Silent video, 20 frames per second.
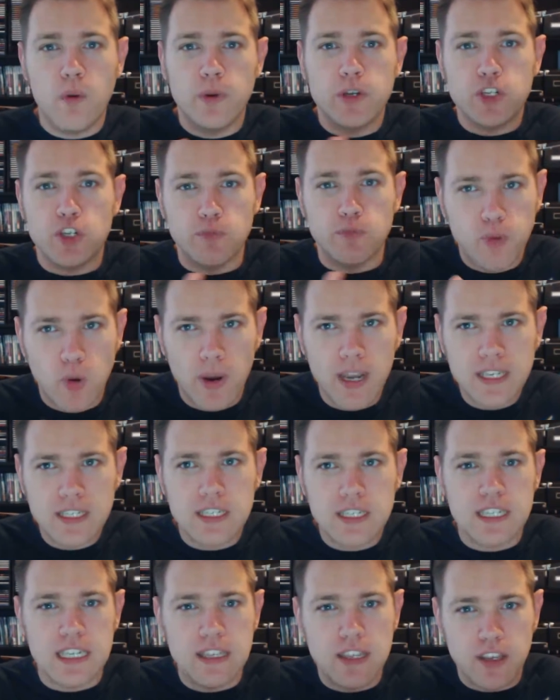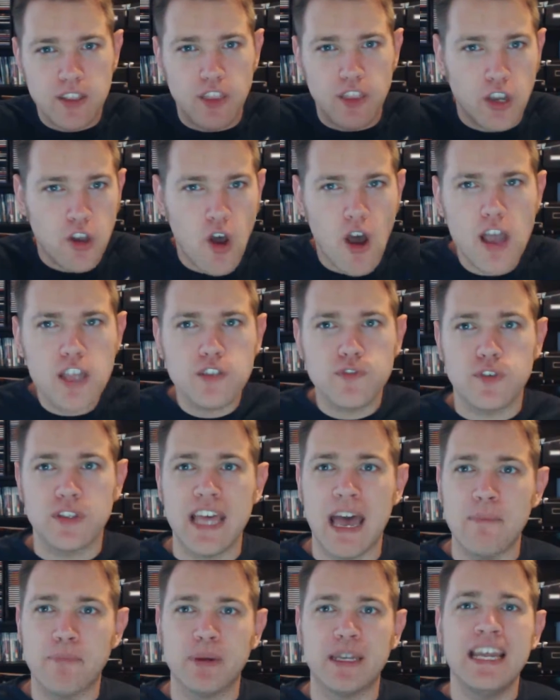we should point to see the cause for
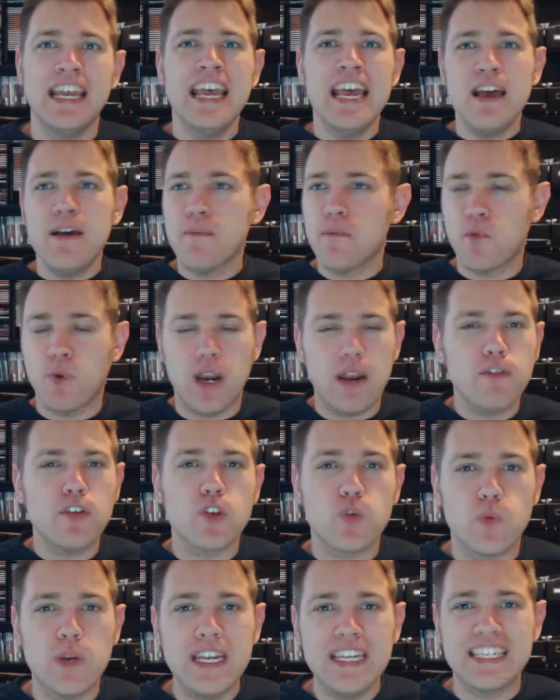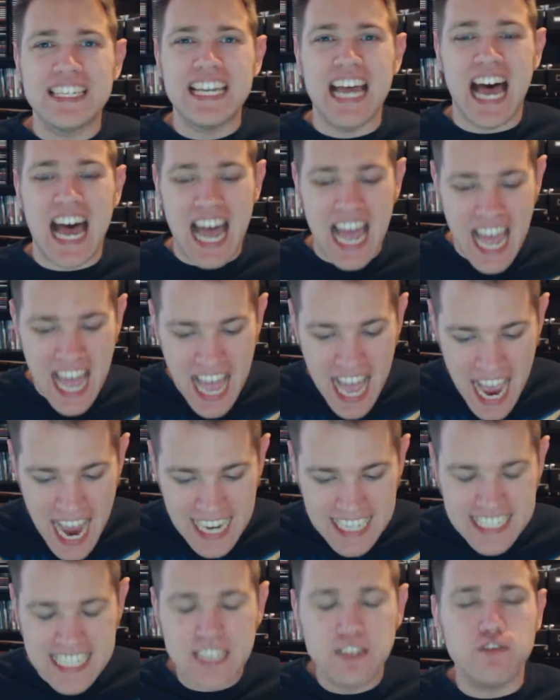that, but whatever the reason,
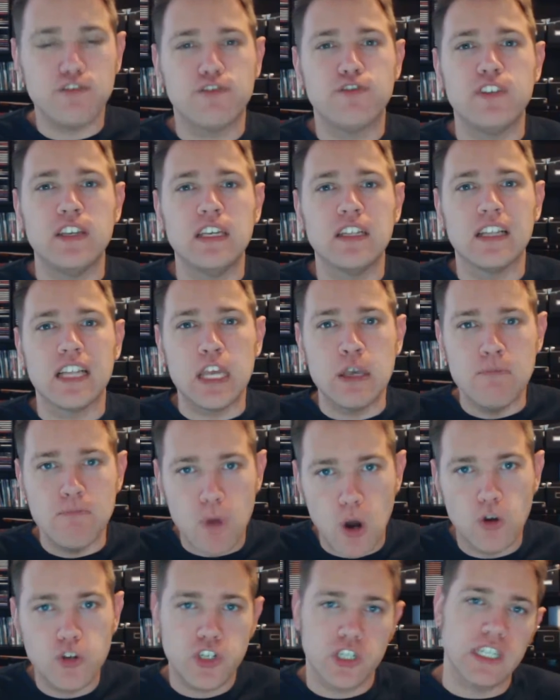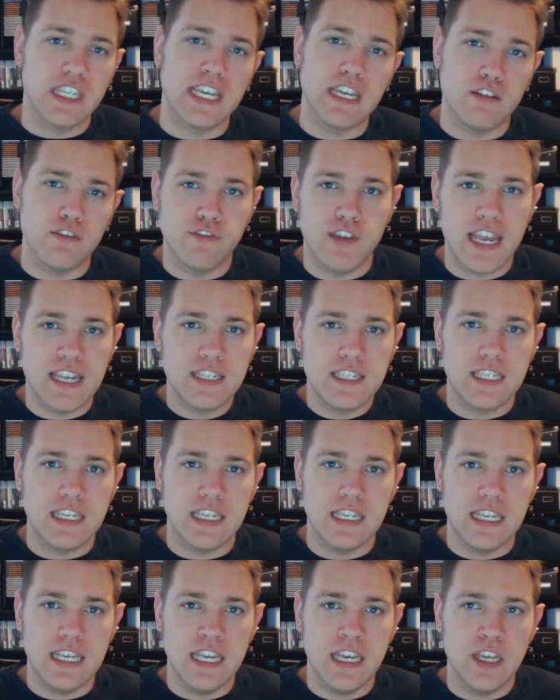I didn't feel emotionally
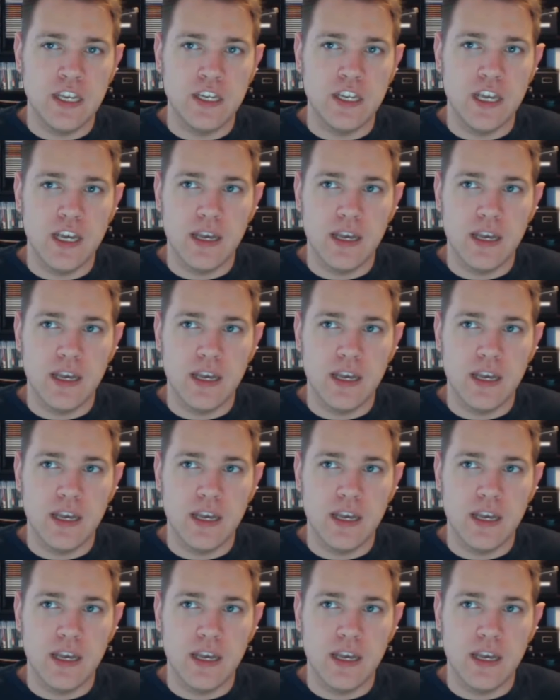invested in